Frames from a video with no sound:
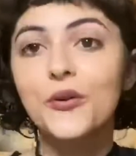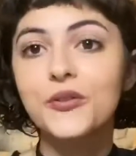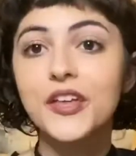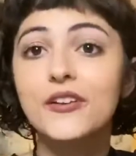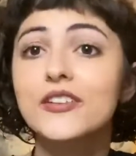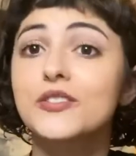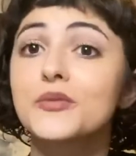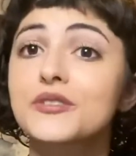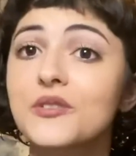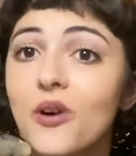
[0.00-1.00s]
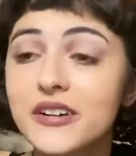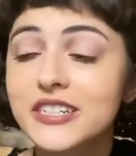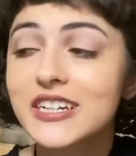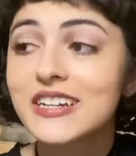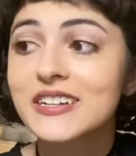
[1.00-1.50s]
thank you so much for
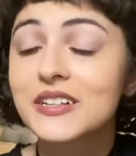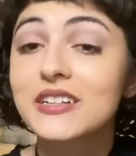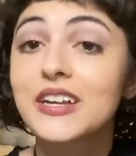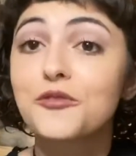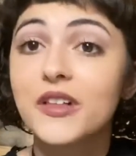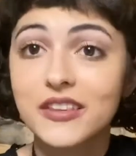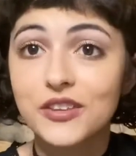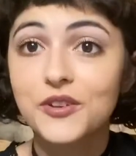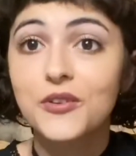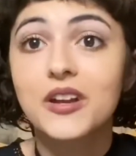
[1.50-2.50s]
watching. If you like this video,